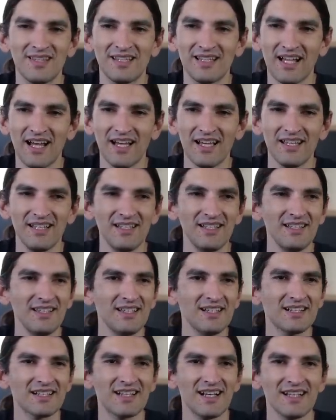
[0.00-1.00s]

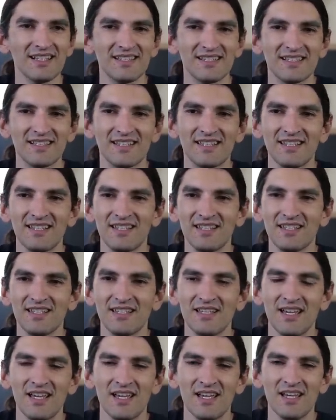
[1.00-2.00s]
tiny,
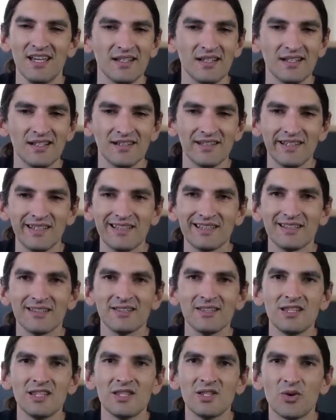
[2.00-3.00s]
husky,
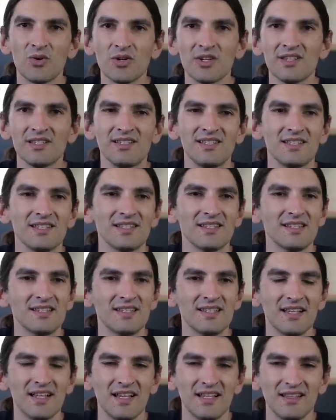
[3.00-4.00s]
little
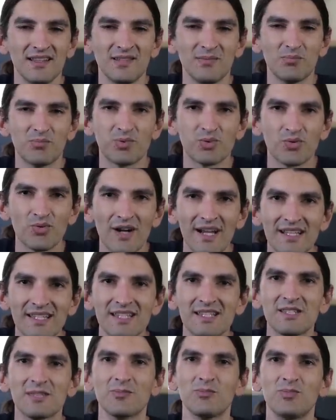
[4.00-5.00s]
noises and
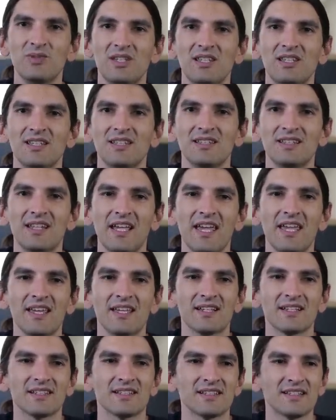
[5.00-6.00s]
breaths being
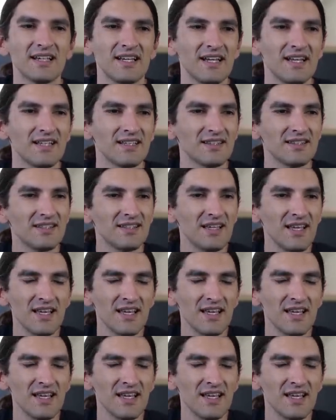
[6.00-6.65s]
taken and